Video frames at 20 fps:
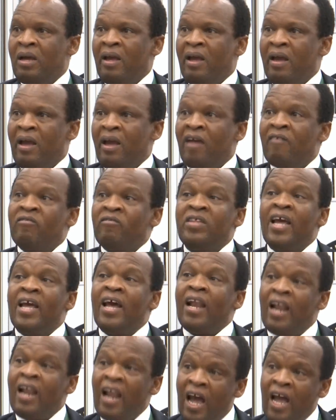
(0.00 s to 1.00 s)
have their
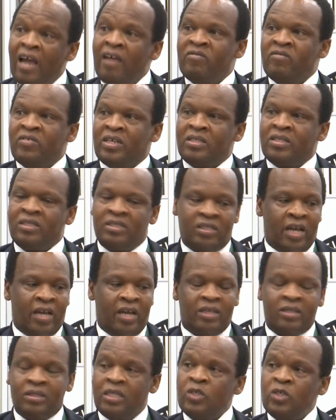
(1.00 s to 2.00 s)
lives at
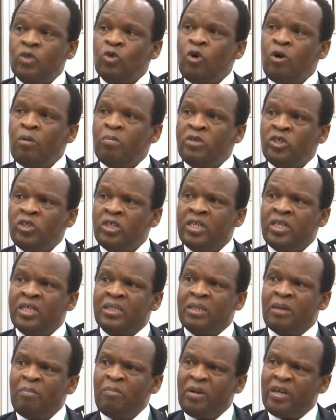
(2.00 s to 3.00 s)
stake. This commission has
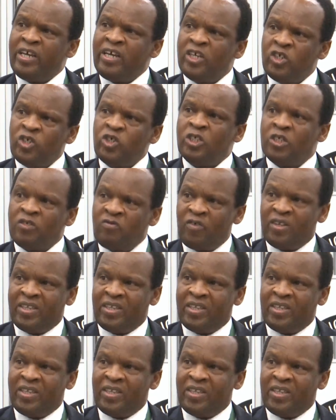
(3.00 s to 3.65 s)
implications for